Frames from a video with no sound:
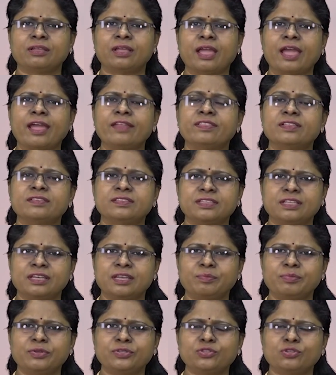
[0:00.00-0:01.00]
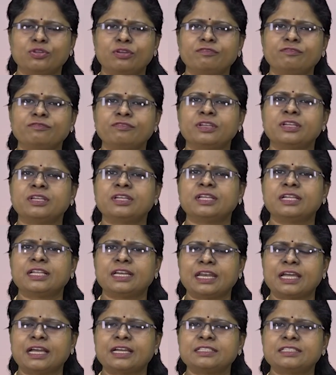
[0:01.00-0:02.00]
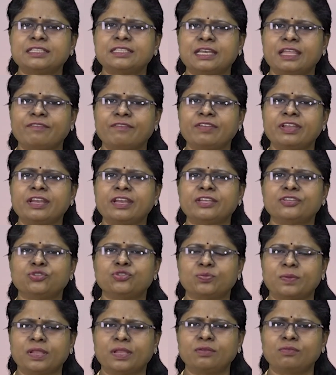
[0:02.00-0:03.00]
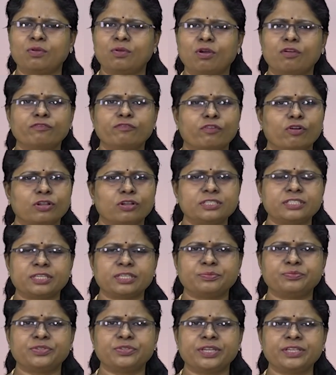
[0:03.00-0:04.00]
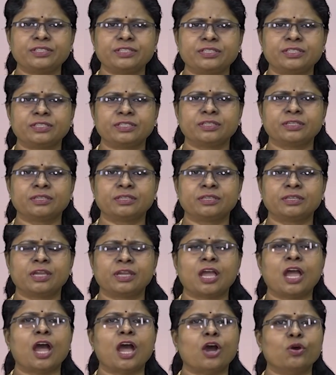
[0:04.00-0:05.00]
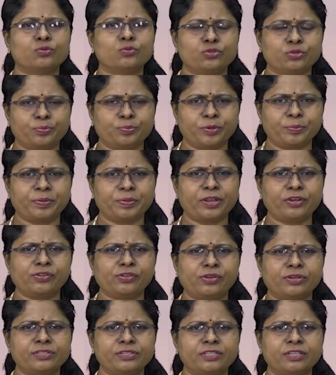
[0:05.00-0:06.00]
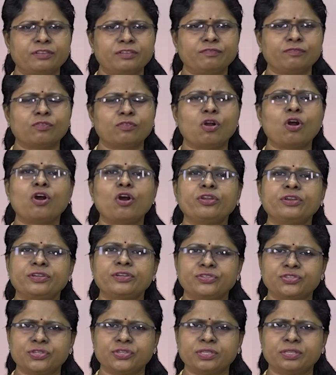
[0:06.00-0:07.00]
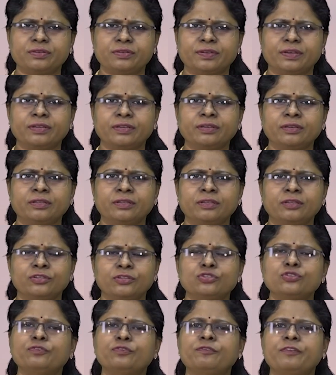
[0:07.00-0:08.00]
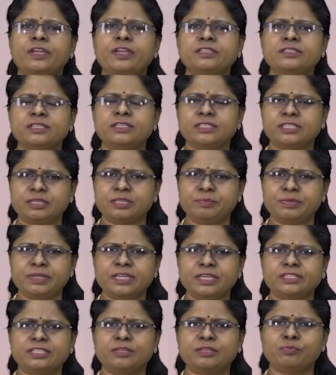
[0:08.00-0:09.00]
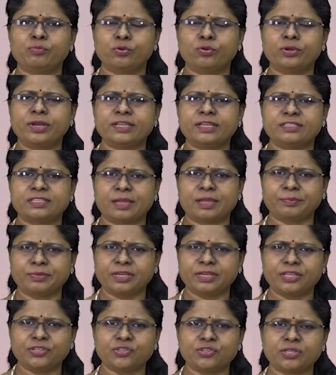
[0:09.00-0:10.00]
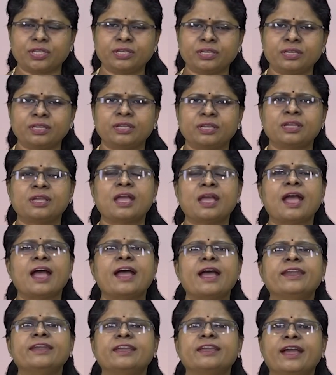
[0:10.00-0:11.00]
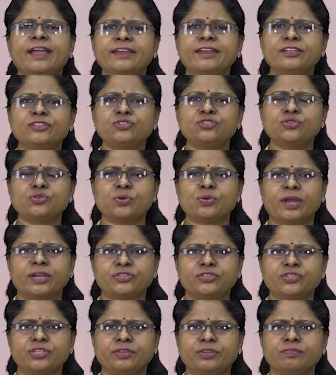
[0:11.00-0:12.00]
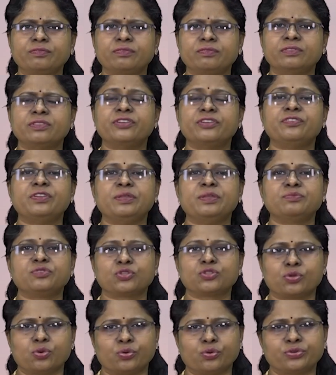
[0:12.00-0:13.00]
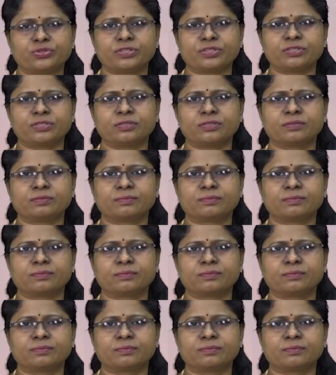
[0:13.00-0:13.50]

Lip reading: and the syllabus of class 11 and 12 of all subjects, how to prepare yourself or your children to face the CBSE board examination and guidance to achieve the dream scores.